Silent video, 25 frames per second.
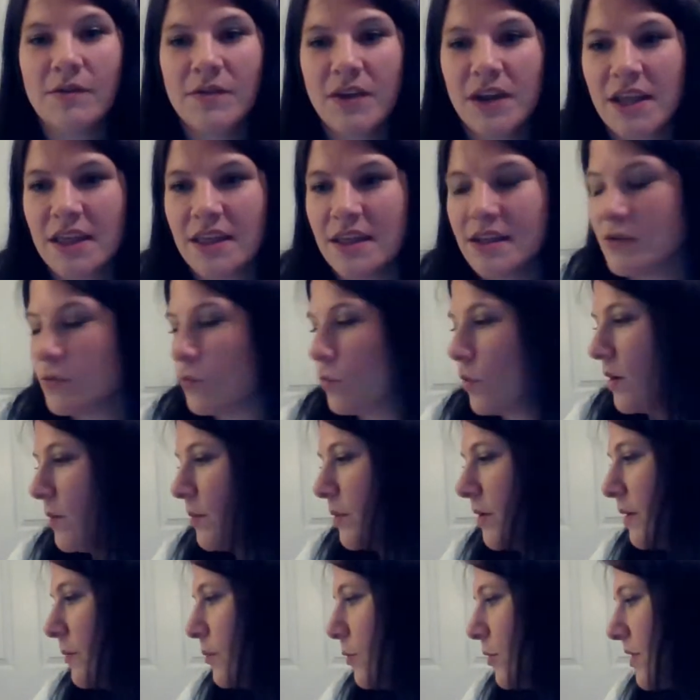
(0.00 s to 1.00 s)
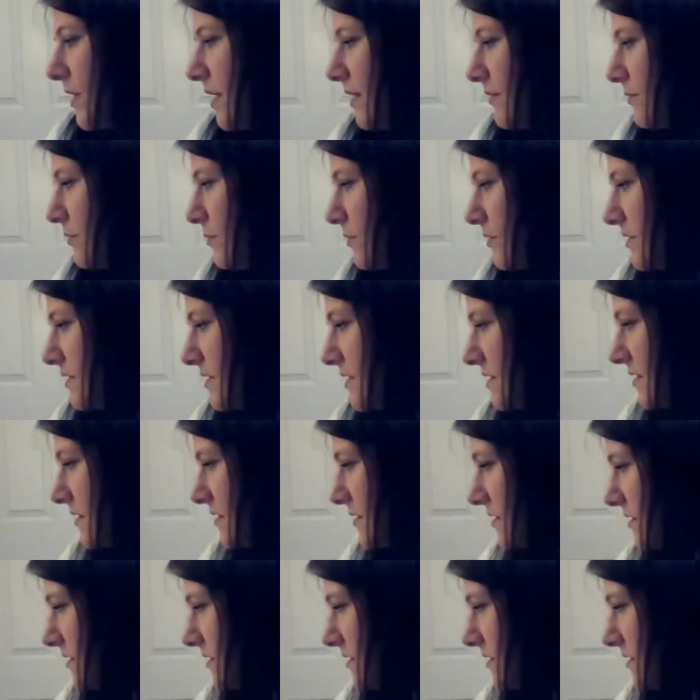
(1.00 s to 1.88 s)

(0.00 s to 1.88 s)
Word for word: have anything to wipe it up with afterwards.